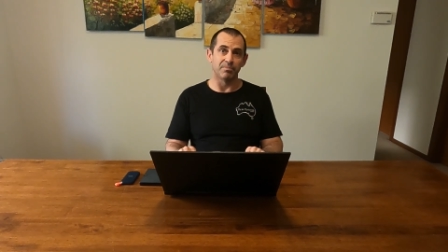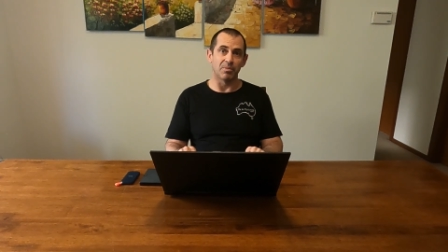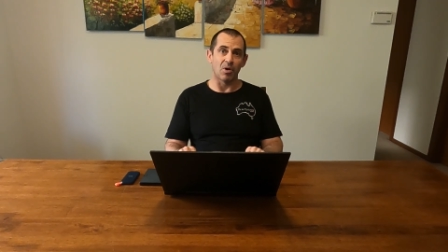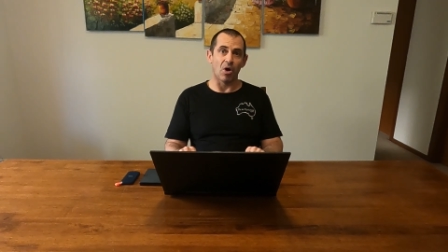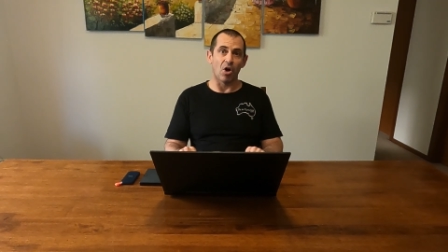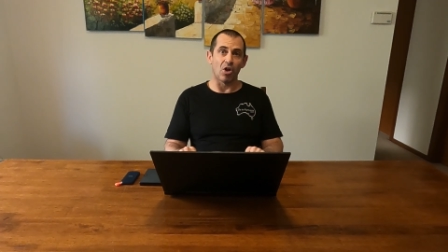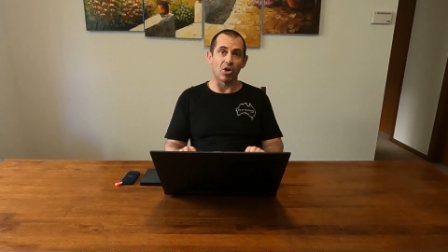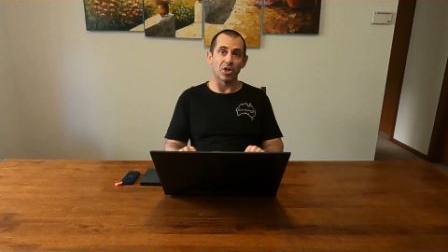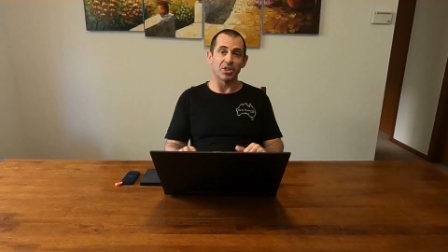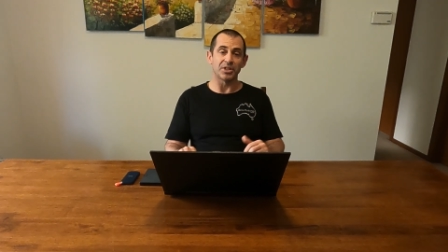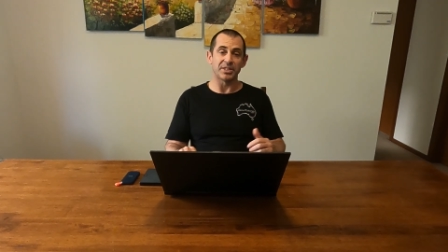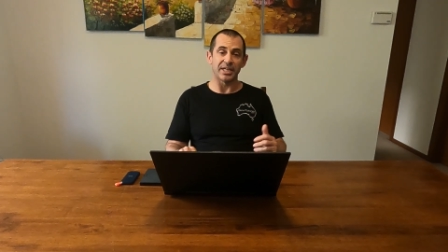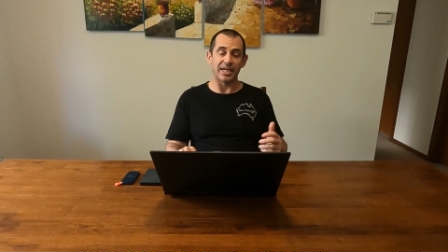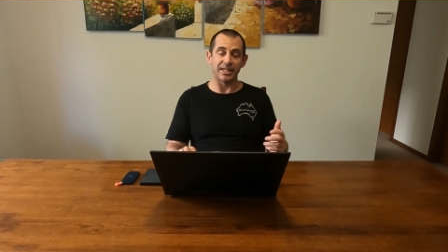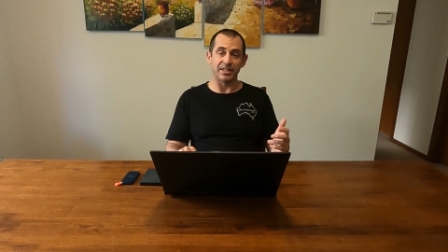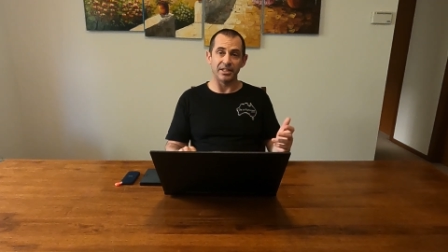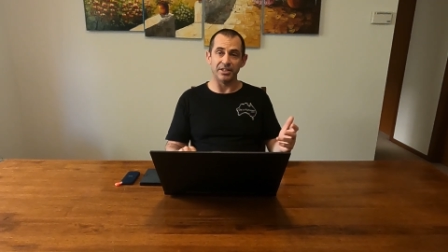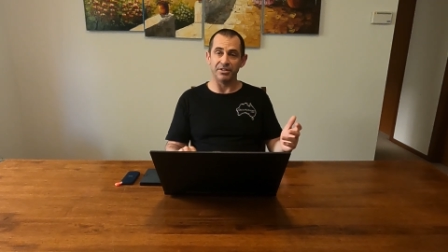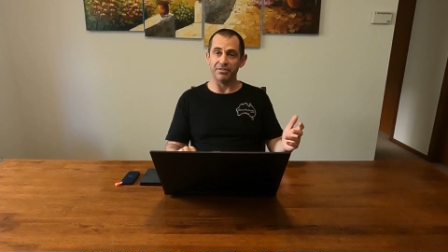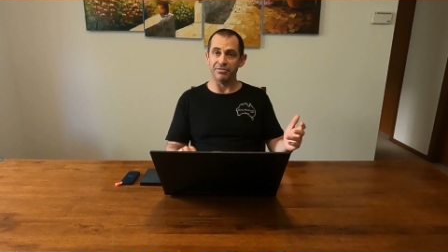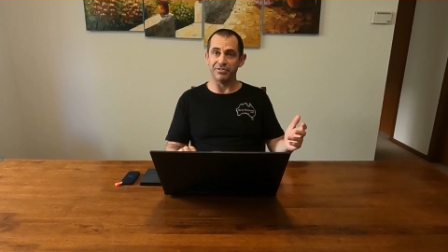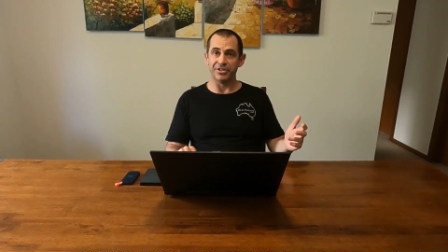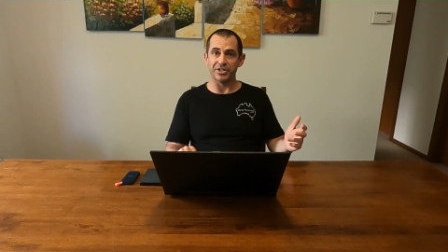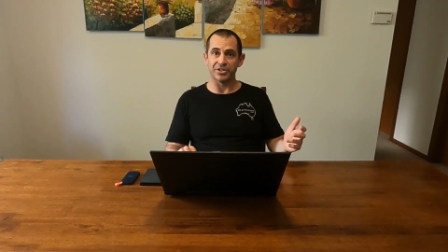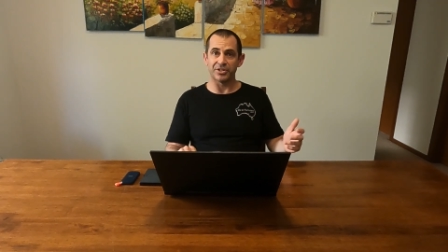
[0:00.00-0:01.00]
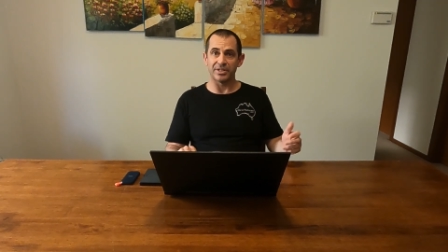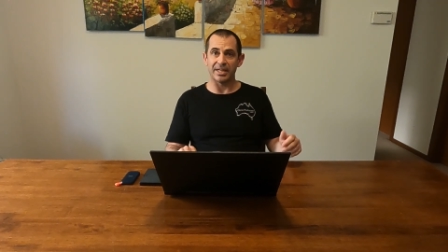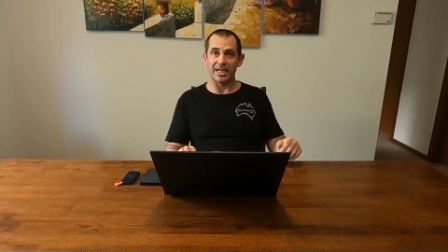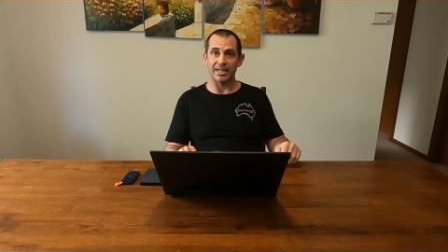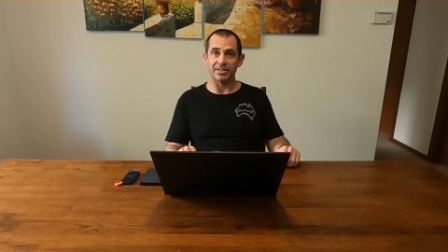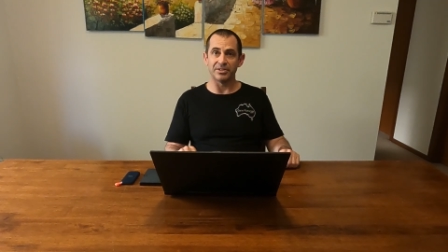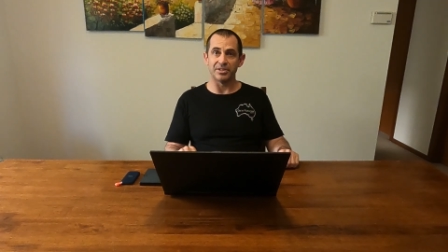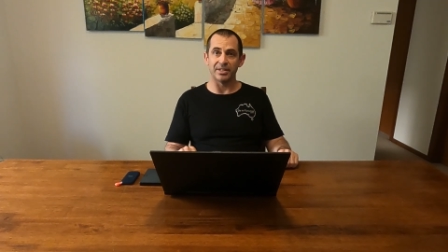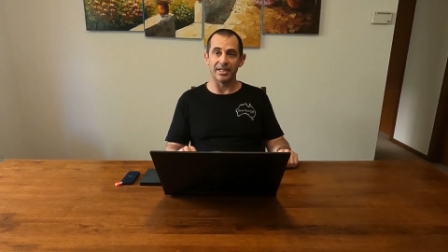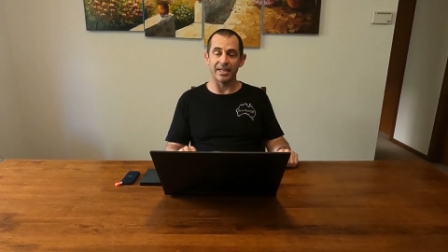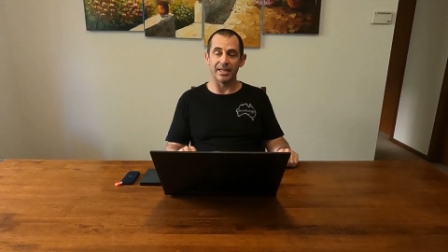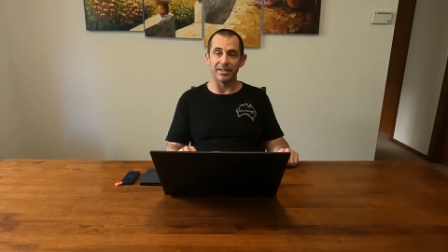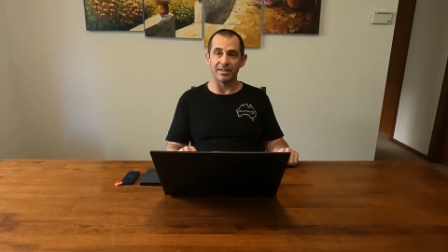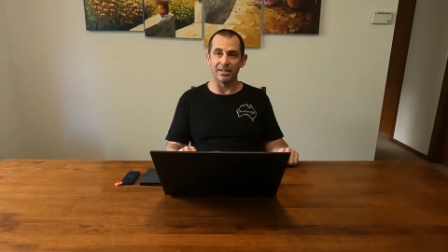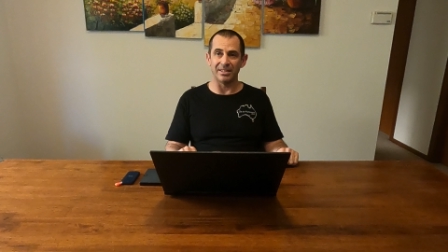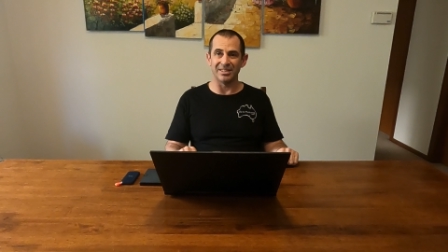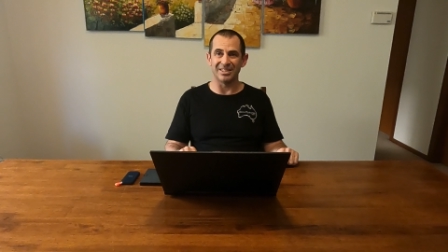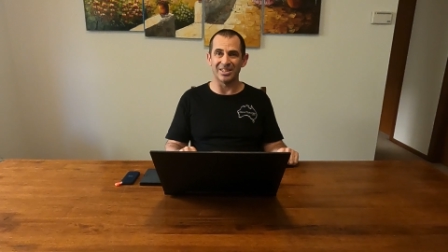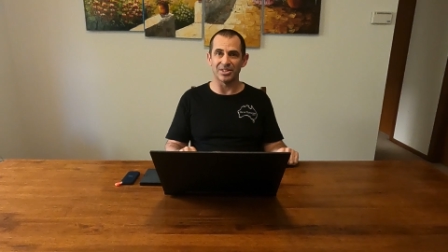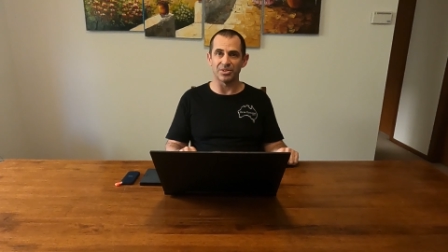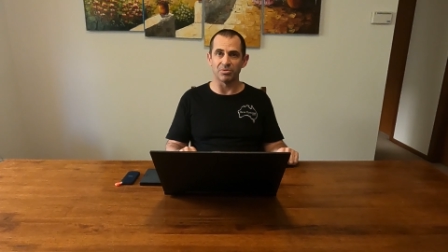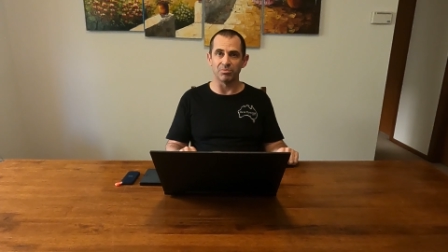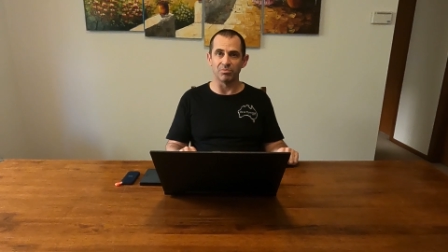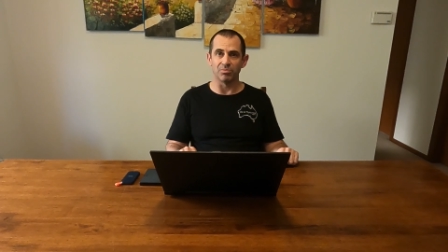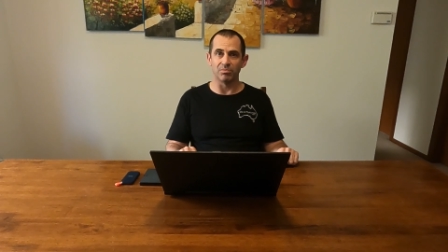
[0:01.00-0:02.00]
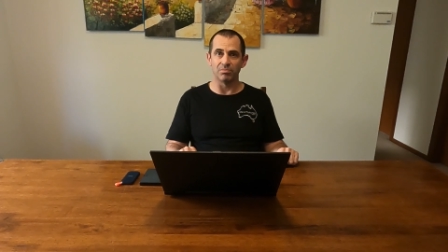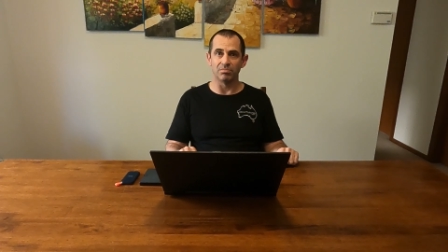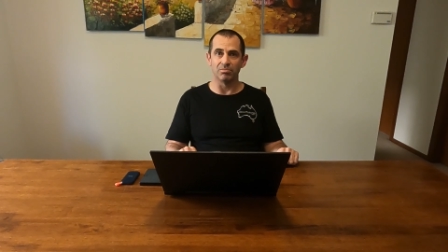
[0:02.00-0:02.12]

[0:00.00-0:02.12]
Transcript: holiday that you've just had together, it doesn't